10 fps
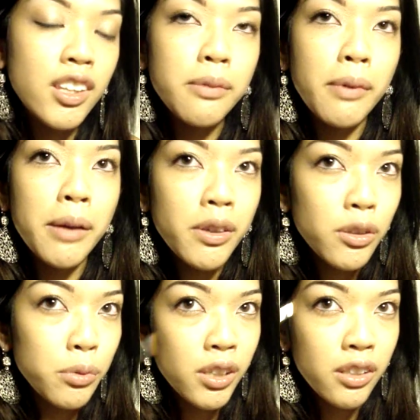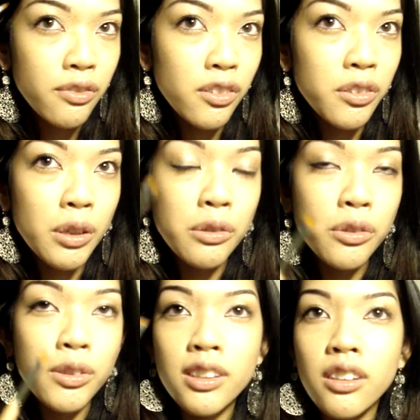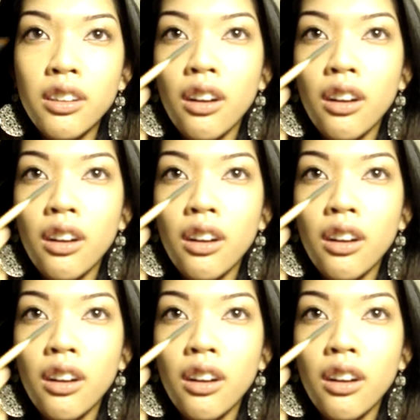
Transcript: Because my eyebrows are pretty full, so I don't use it